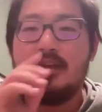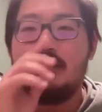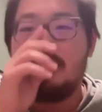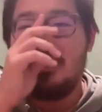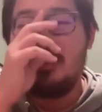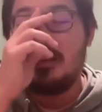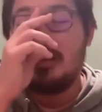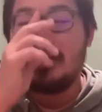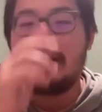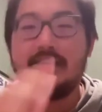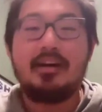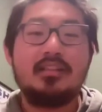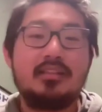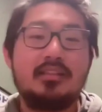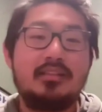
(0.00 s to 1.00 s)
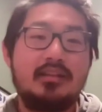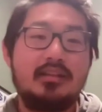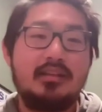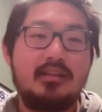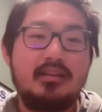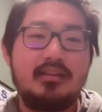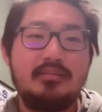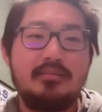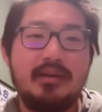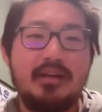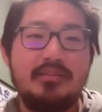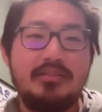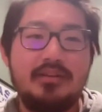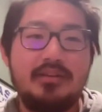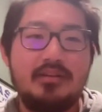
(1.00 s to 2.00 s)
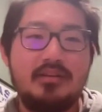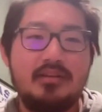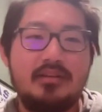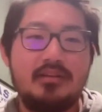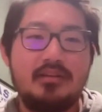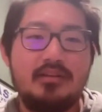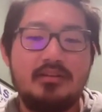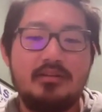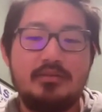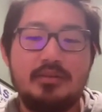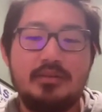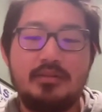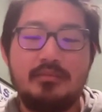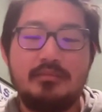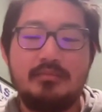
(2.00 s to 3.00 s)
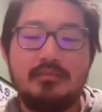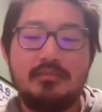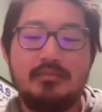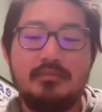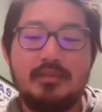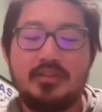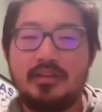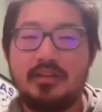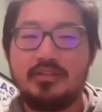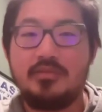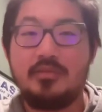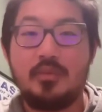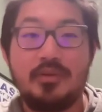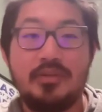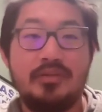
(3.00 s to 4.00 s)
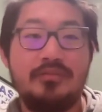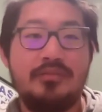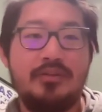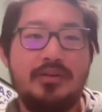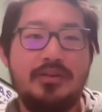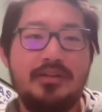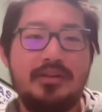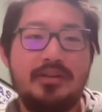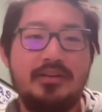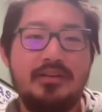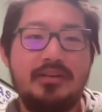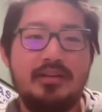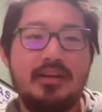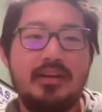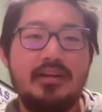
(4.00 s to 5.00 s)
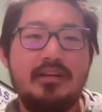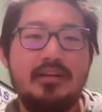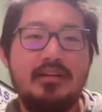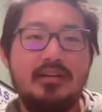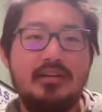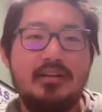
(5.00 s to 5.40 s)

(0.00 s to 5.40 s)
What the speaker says: You got to cost benefit and just really make sure that it's worth it for you at the end of the day.